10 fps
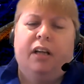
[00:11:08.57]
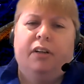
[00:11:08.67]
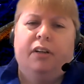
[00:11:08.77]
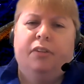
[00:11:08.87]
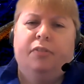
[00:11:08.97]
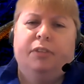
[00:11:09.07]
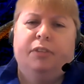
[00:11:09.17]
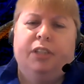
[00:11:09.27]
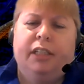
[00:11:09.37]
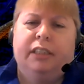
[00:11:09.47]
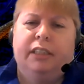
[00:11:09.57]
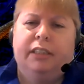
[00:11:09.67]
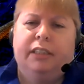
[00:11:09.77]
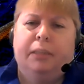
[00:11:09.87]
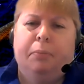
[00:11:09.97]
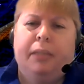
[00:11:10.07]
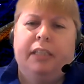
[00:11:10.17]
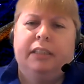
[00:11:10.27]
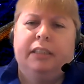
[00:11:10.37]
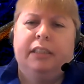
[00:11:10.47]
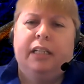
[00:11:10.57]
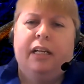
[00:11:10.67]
hunger for justice and peace